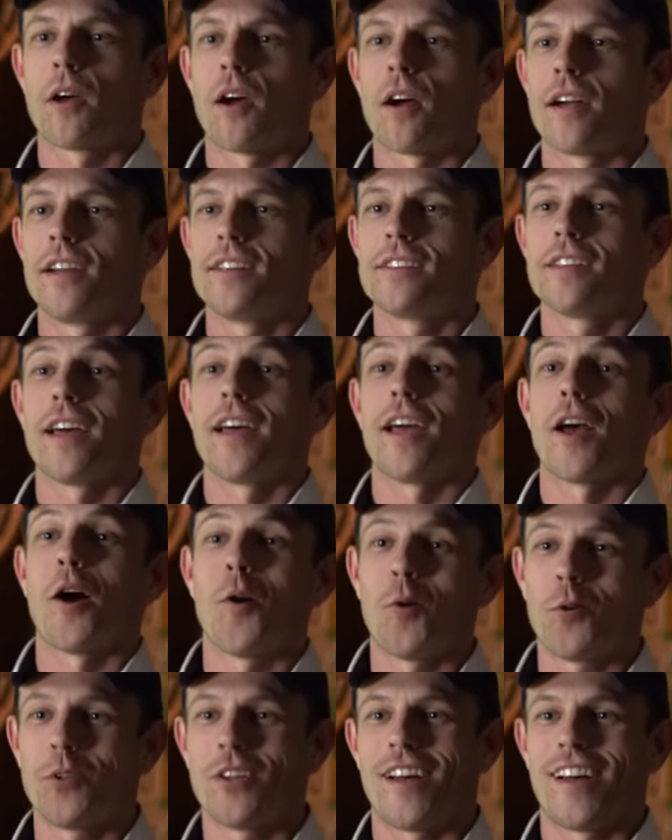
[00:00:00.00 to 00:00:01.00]
car. He's like,
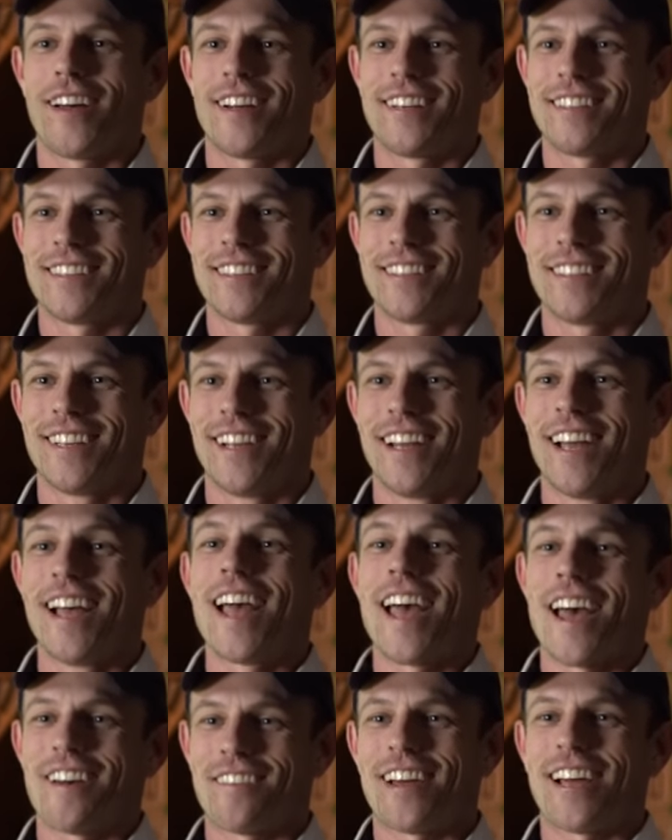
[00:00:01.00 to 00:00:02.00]
hold on,
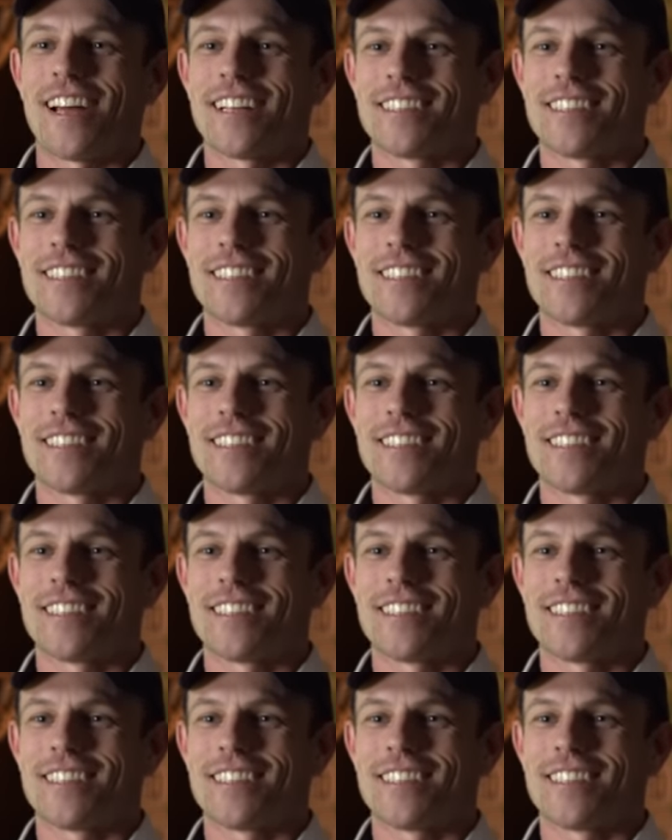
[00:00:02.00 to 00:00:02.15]
have I